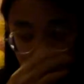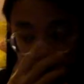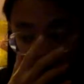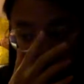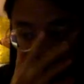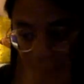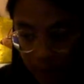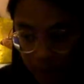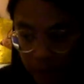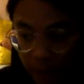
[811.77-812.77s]
who have
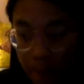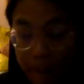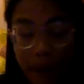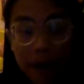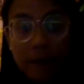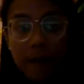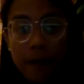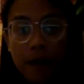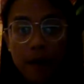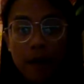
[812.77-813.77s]
trauma may
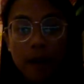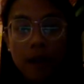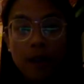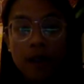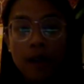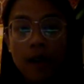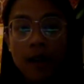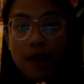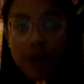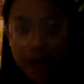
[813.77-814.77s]
feel
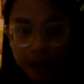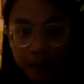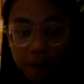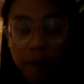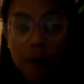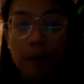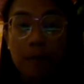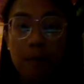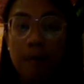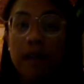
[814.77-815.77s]
ashamed
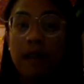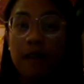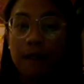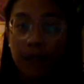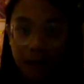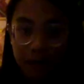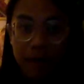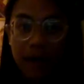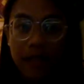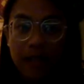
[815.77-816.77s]
for being
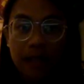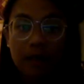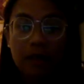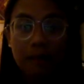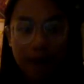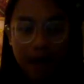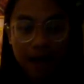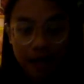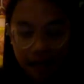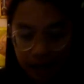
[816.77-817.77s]
victimized
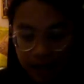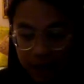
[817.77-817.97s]
by